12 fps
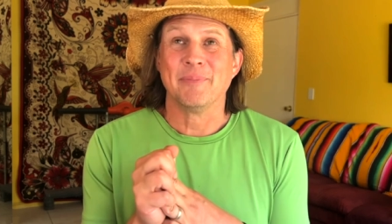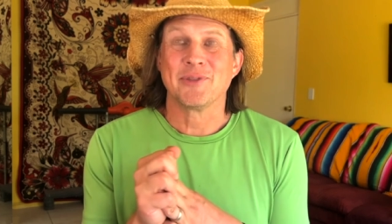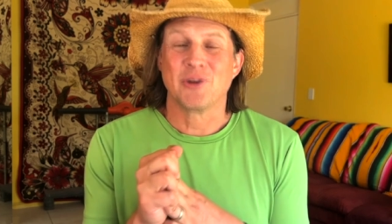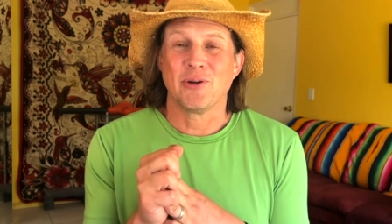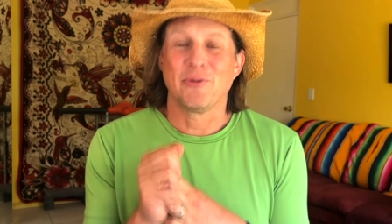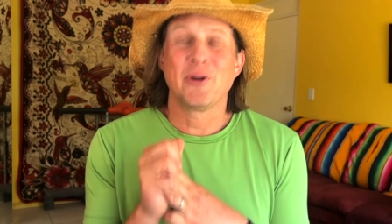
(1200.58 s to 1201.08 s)

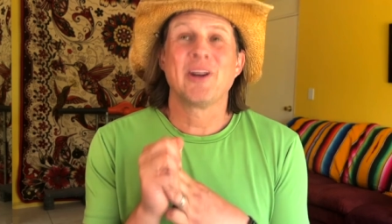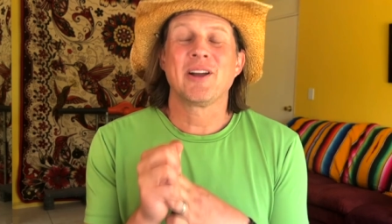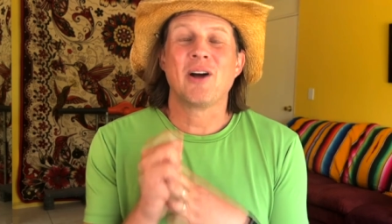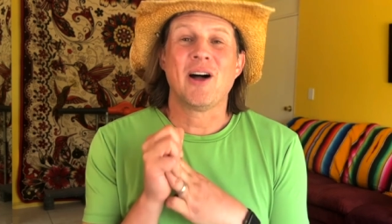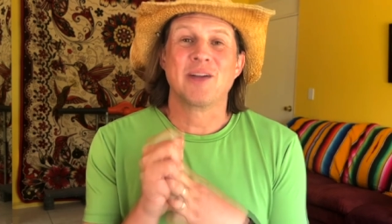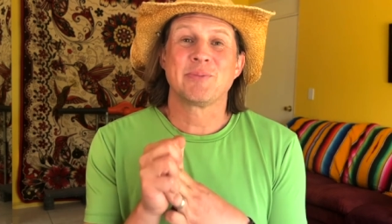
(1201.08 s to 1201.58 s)
So if we're going to
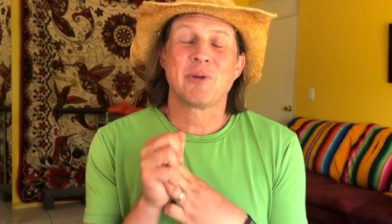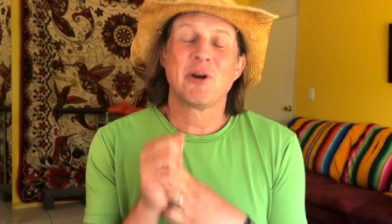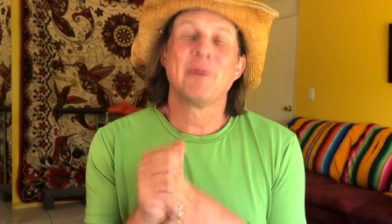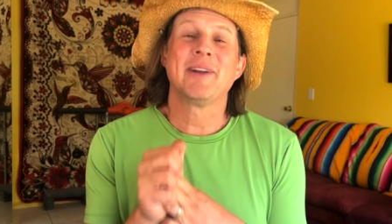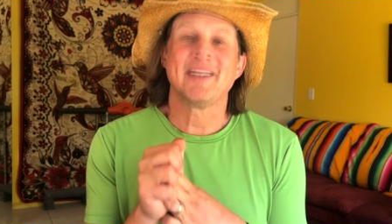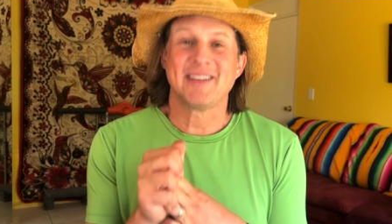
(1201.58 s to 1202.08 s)
cause
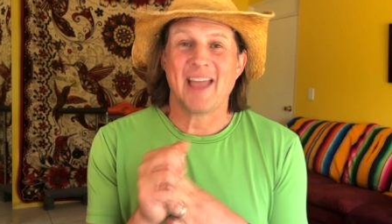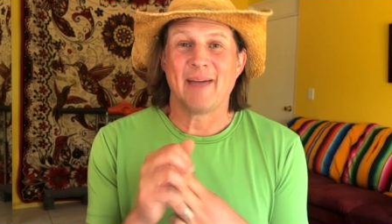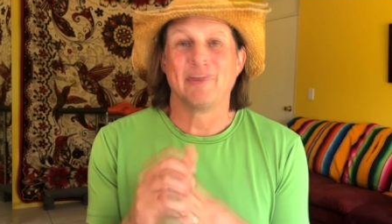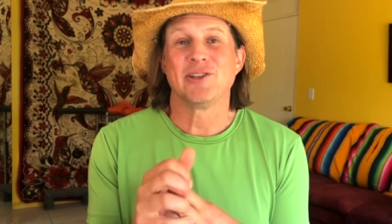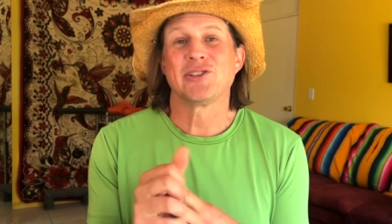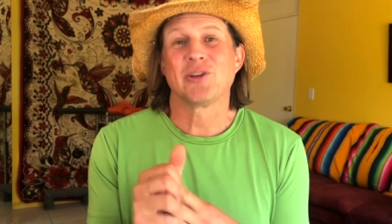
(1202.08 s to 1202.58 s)
permanent
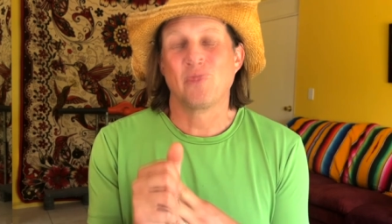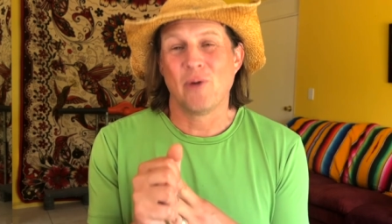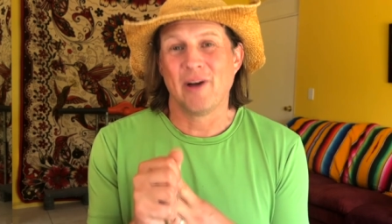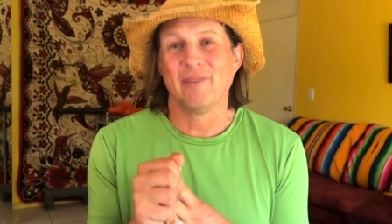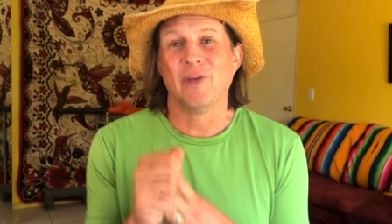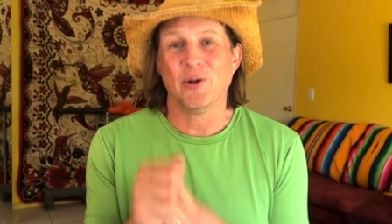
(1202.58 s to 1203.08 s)
damage to
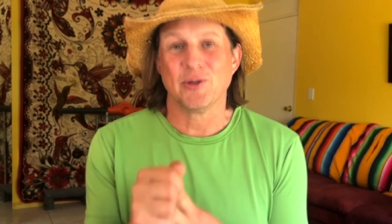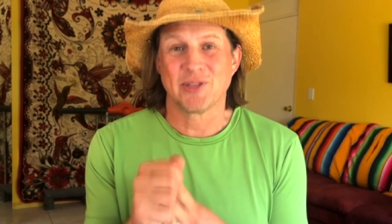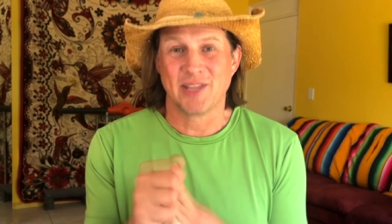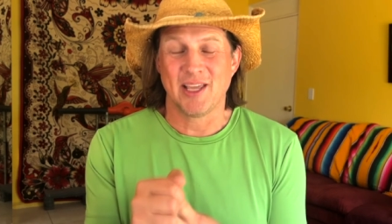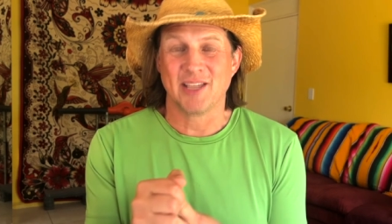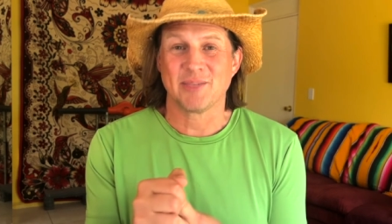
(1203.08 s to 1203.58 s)
one of those
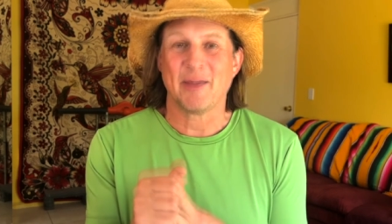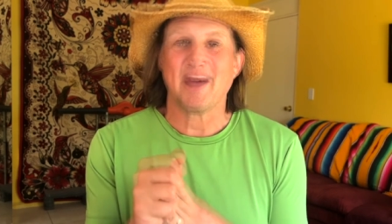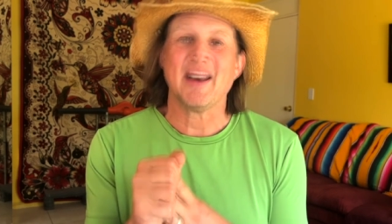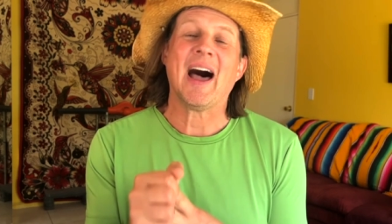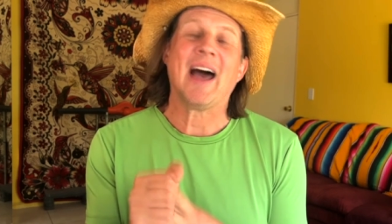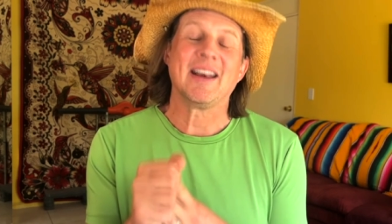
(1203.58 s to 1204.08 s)
things by
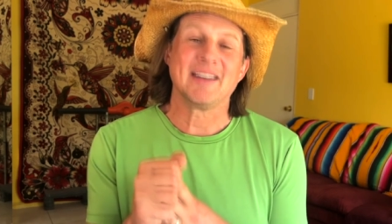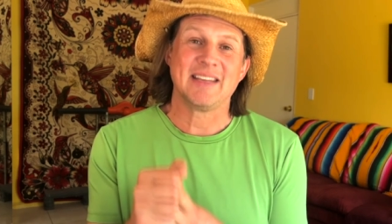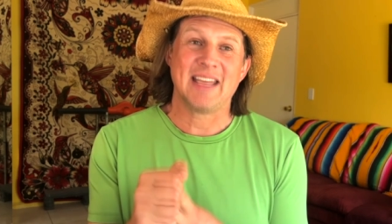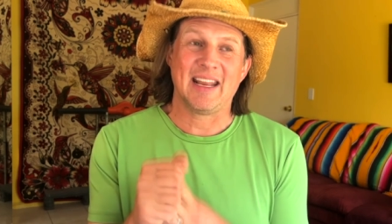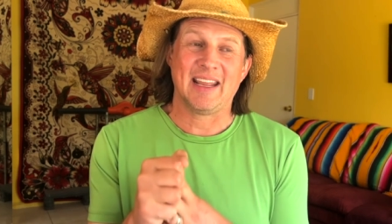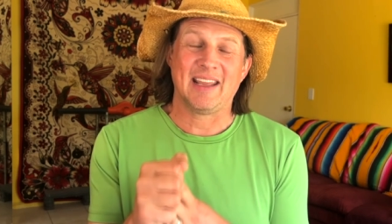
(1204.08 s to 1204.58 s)
not
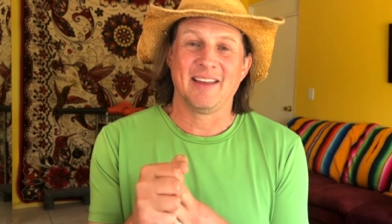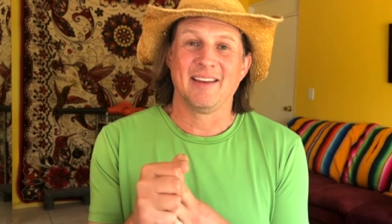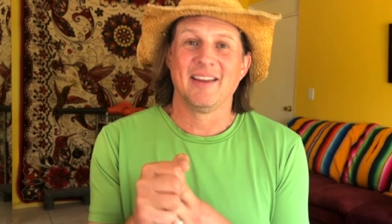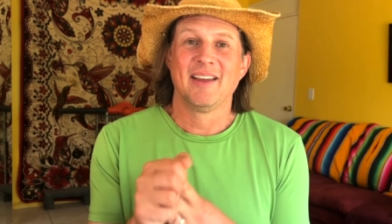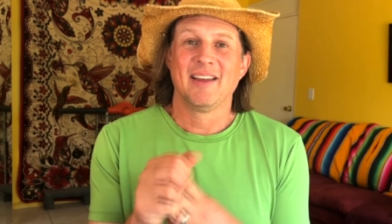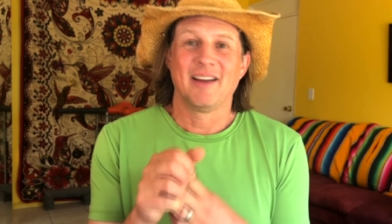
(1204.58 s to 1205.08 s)

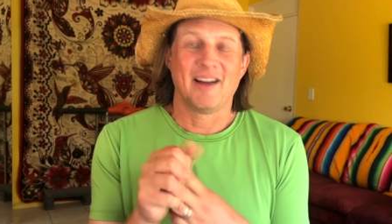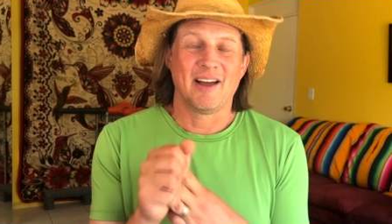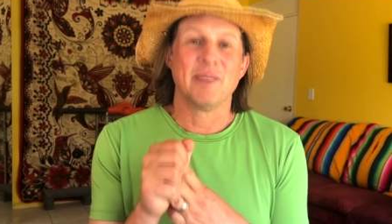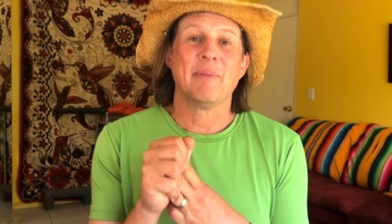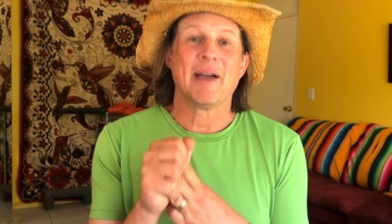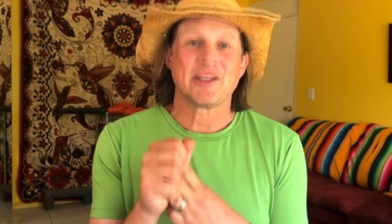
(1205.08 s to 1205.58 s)
getting
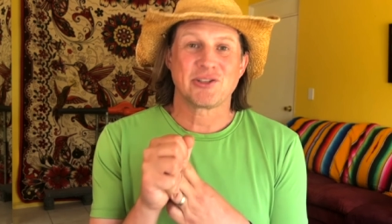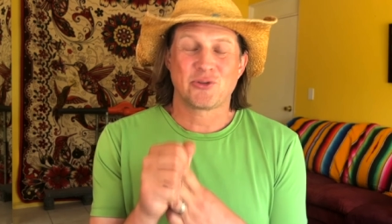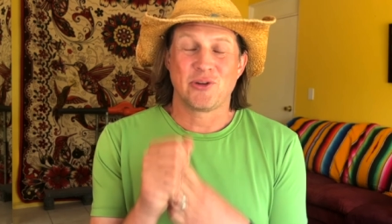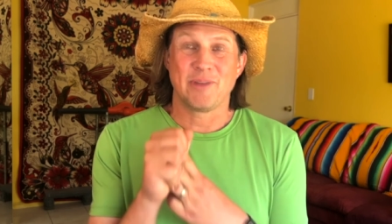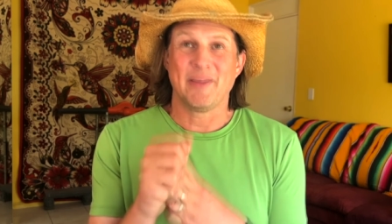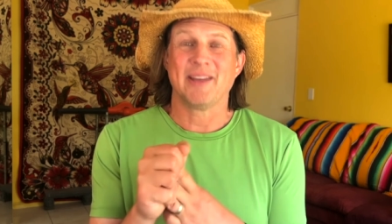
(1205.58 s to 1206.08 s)
uh, the best
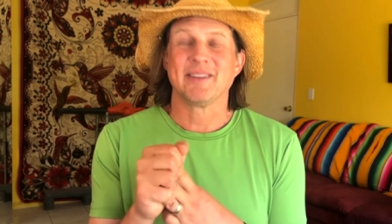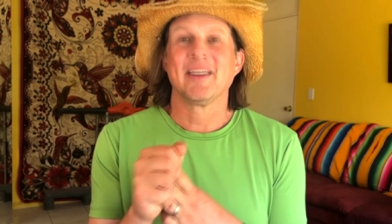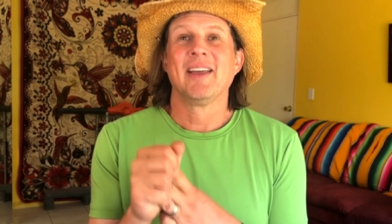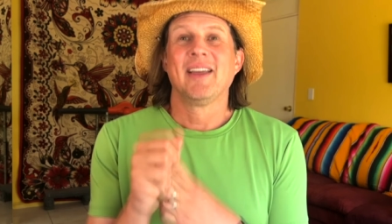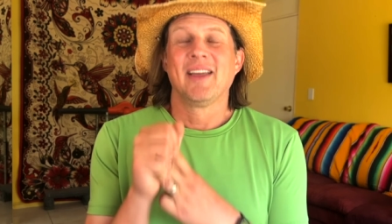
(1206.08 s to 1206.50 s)
treatment,